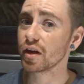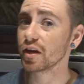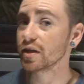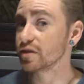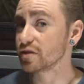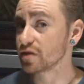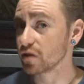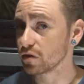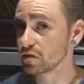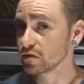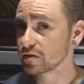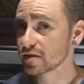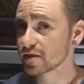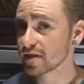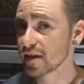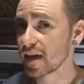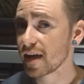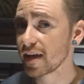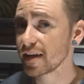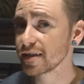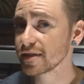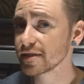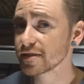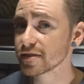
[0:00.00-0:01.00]
adult
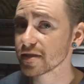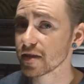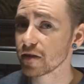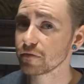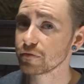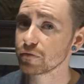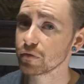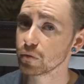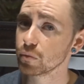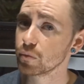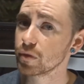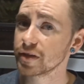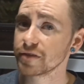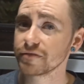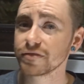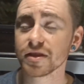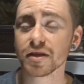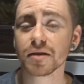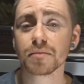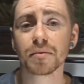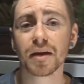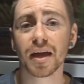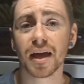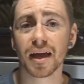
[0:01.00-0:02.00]
size for one of
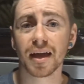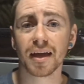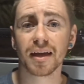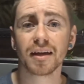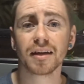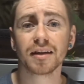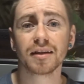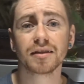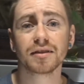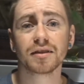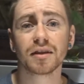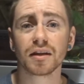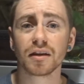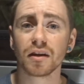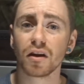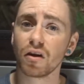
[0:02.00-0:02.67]
them and